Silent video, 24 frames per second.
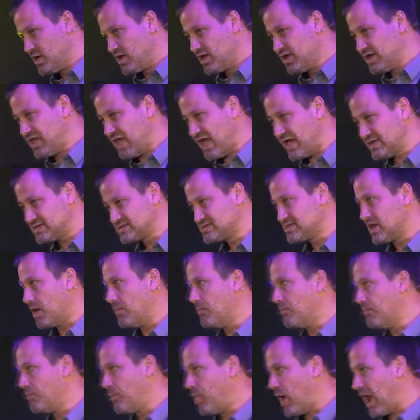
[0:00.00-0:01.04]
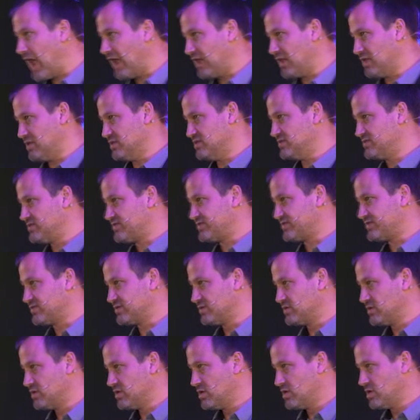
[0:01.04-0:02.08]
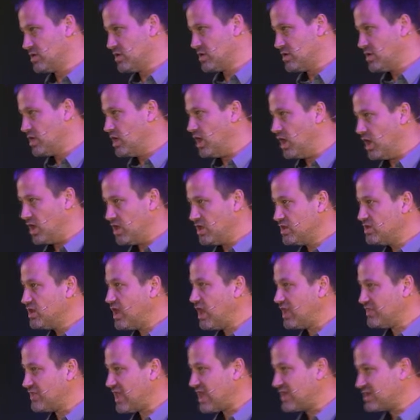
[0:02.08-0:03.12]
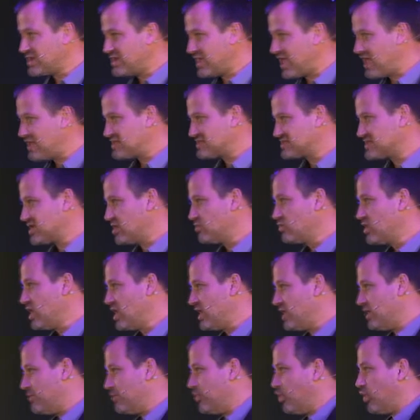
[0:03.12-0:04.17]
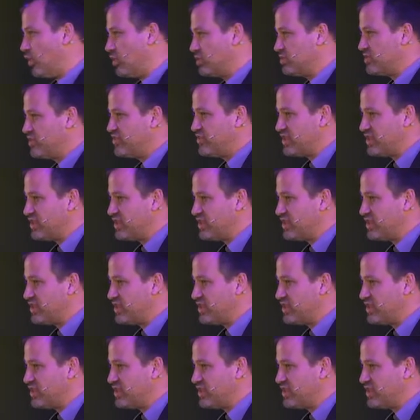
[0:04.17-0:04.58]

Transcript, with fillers: get some balance. Uh, and that, that's a really important